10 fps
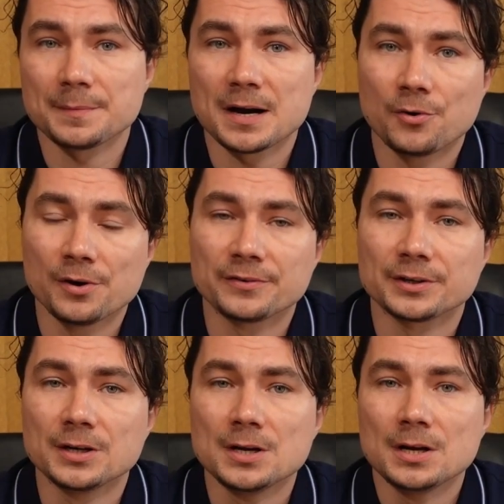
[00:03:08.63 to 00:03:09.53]

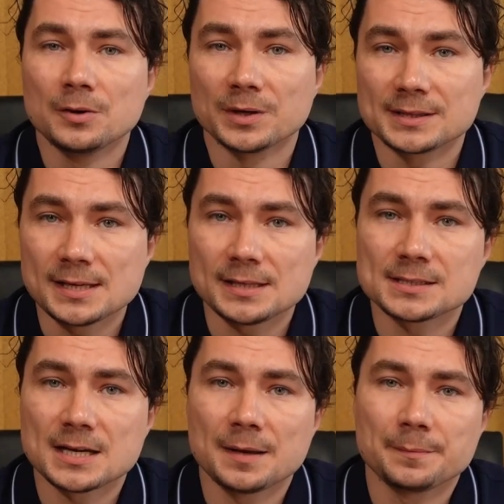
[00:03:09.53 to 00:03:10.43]
However, what takes
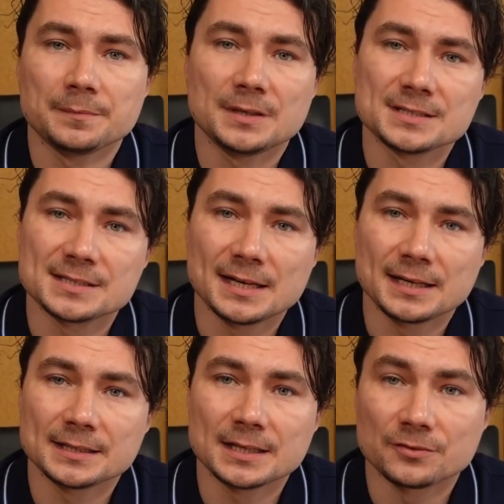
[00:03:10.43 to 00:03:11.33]
time is
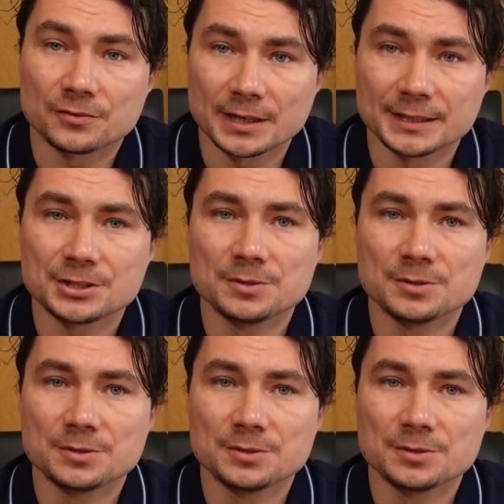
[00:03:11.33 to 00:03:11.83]
getting it done right.